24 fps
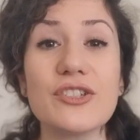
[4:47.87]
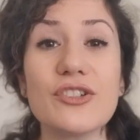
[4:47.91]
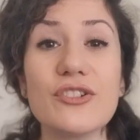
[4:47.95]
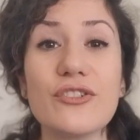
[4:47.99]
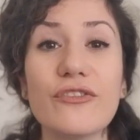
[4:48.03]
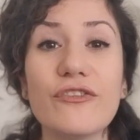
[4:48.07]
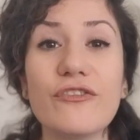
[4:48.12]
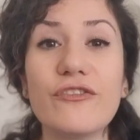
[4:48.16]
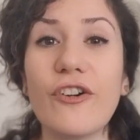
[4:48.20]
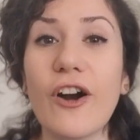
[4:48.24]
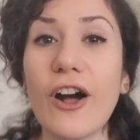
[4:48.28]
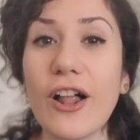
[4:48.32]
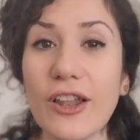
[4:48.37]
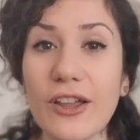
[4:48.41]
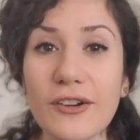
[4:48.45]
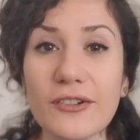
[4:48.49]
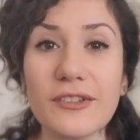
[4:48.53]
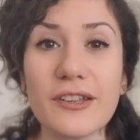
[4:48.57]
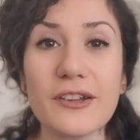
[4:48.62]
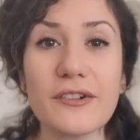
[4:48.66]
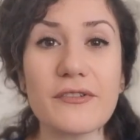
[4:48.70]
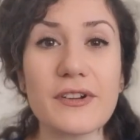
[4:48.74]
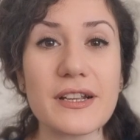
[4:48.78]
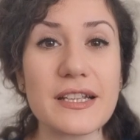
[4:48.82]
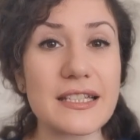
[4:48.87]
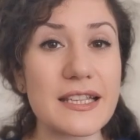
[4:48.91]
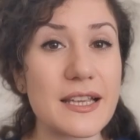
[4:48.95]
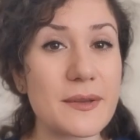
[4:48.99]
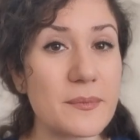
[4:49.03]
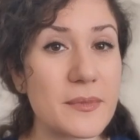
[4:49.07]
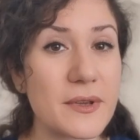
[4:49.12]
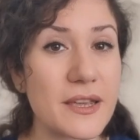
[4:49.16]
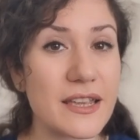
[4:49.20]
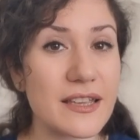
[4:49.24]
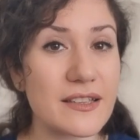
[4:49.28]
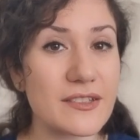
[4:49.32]
you follow the
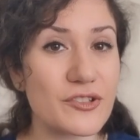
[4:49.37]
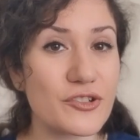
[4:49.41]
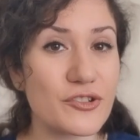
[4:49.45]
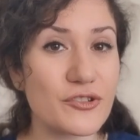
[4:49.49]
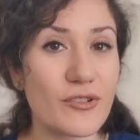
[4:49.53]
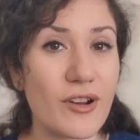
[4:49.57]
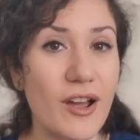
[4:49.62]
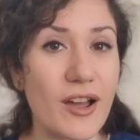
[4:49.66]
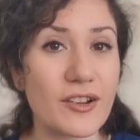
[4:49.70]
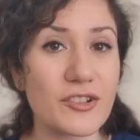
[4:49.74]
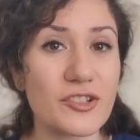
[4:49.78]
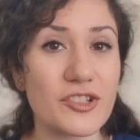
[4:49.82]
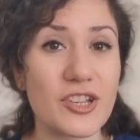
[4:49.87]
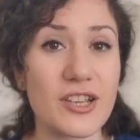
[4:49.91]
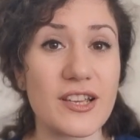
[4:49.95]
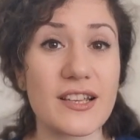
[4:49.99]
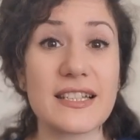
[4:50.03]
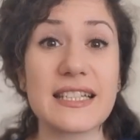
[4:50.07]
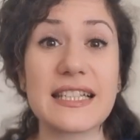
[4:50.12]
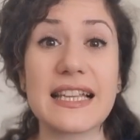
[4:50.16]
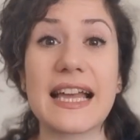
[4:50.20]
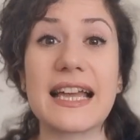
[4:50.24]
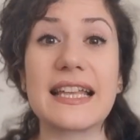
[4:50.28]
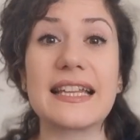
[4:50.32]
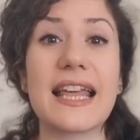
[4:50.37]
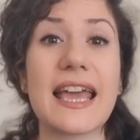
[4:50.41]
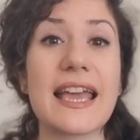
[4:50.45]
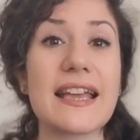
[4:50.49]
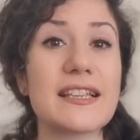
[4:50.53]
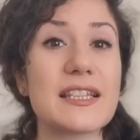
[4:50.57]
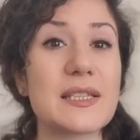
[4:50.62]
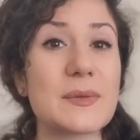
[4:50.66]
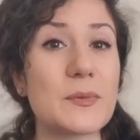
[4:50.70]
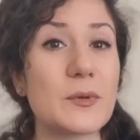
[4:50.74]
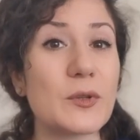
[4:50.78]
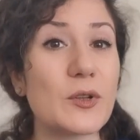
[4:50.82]
recipe instructions and
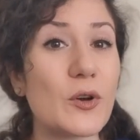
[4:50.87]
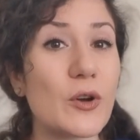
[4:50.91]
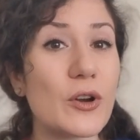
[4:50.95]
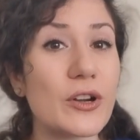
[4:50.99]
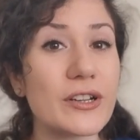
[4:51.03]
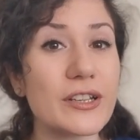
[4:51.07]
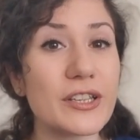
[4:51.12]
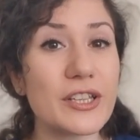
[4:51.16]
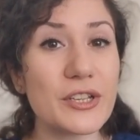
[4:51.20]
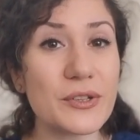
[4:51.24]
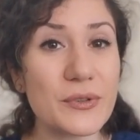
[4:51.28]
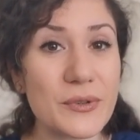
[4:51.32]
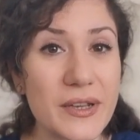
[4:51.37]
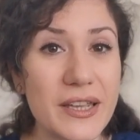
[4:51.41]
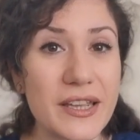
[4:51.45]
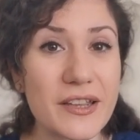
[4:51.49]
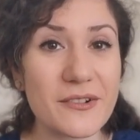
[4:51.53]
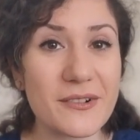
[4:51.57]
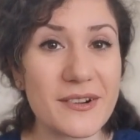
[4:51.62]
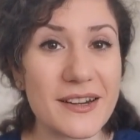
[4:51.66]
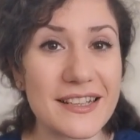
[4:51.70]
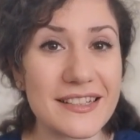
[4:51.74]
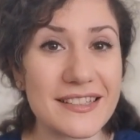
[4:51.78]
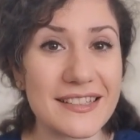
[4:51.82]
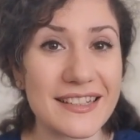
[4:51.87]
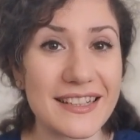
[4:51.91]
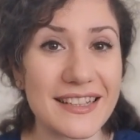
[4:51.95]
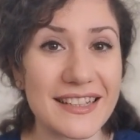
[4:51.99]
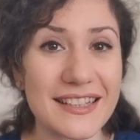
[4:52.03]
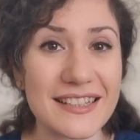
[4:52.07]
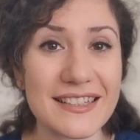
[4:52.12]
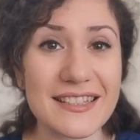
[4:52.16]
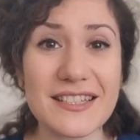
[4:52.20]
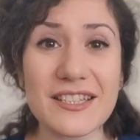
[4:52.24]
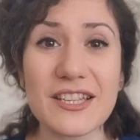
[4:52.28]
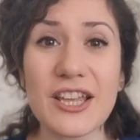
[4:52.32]
explore new
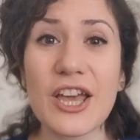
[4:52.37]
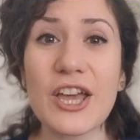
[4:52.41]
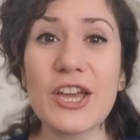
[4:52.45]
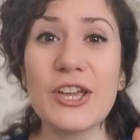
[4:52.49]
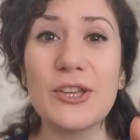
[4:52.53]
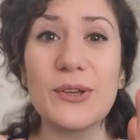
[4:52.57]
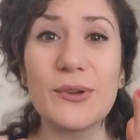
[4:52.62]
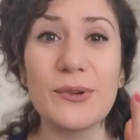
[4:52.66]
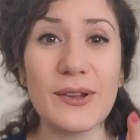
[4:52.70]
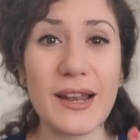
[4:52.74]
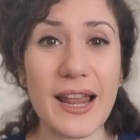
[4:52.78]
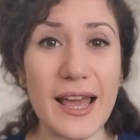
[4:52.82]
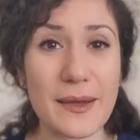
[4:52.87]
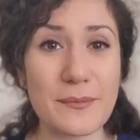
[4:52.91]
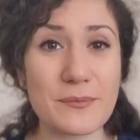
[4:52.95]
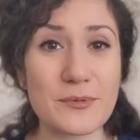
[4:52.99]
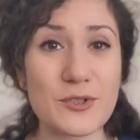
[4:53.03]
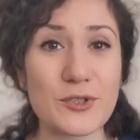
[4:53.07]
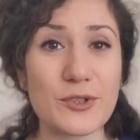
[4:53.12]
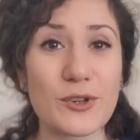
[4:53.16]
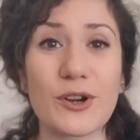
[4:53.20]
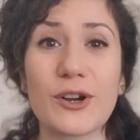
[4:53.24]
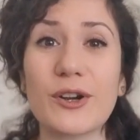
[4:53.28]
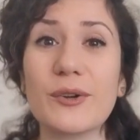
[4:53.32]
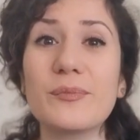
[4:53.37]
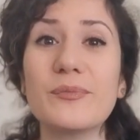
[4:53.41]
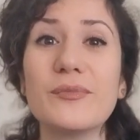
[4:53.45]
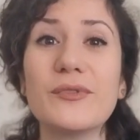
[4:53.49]
ingredients, you'll absorb